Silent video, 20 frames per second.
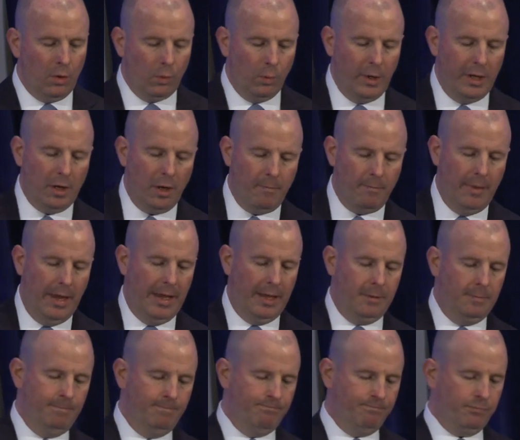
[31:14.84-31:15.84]
We are met
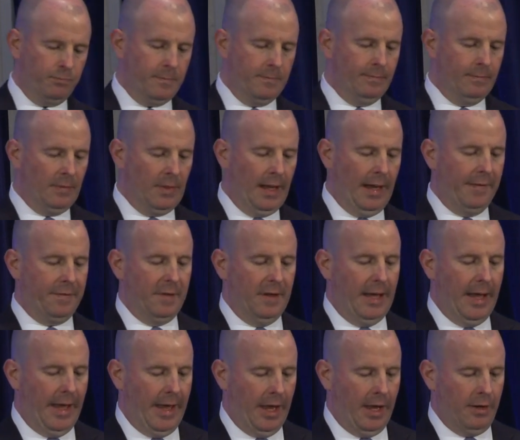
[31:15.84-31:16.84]
at
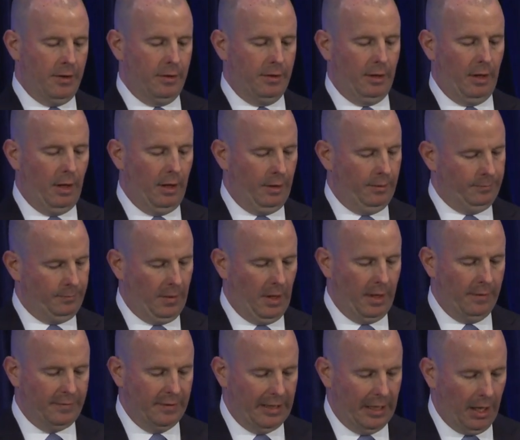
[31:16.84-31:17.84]
the end
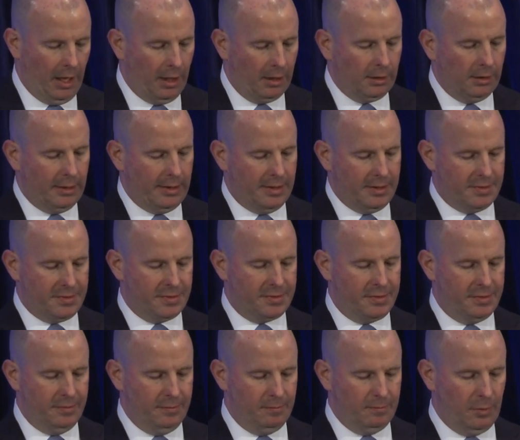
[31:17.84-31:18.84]
of the
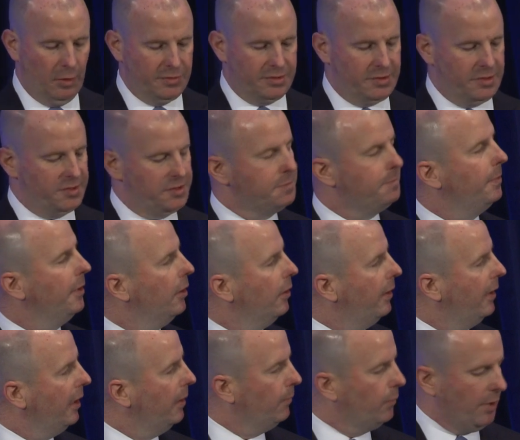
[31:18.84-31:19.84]
ugliest, most
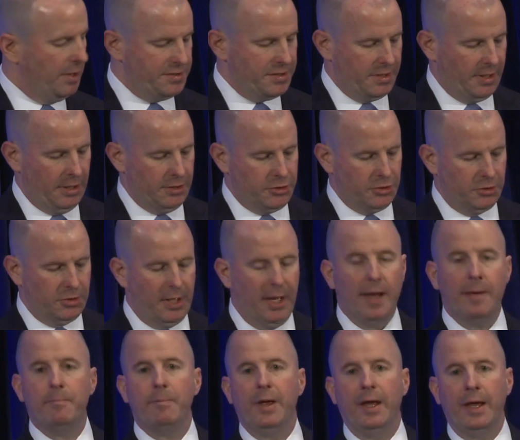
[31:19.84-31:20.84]
dispiriting presidential
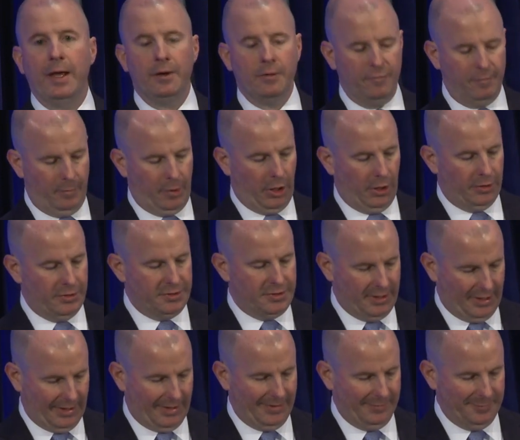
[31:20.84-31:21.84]
campaign of modern
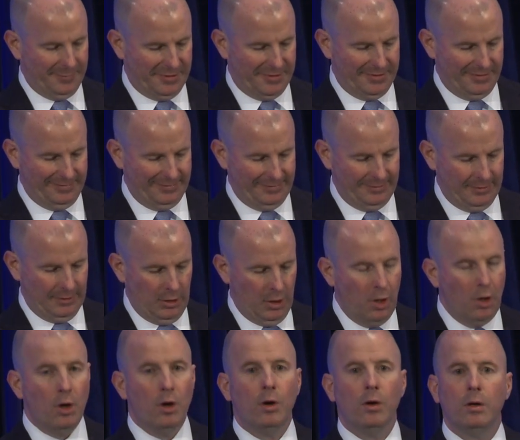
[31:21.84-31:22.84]
times,
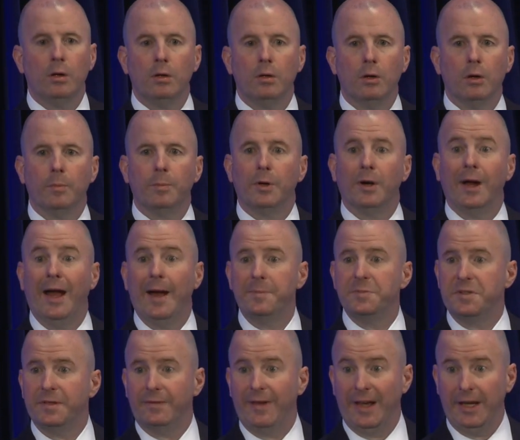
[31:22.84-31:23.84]
or
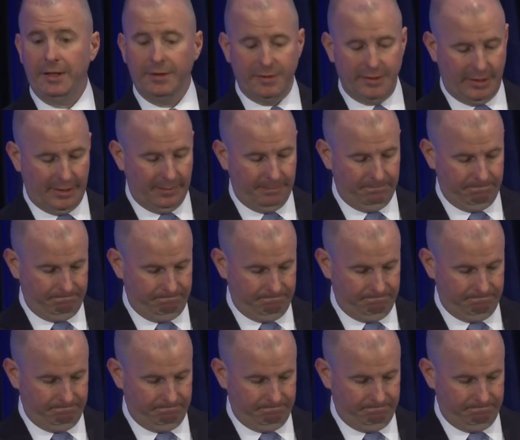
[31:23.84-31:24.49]
perhaps of any time.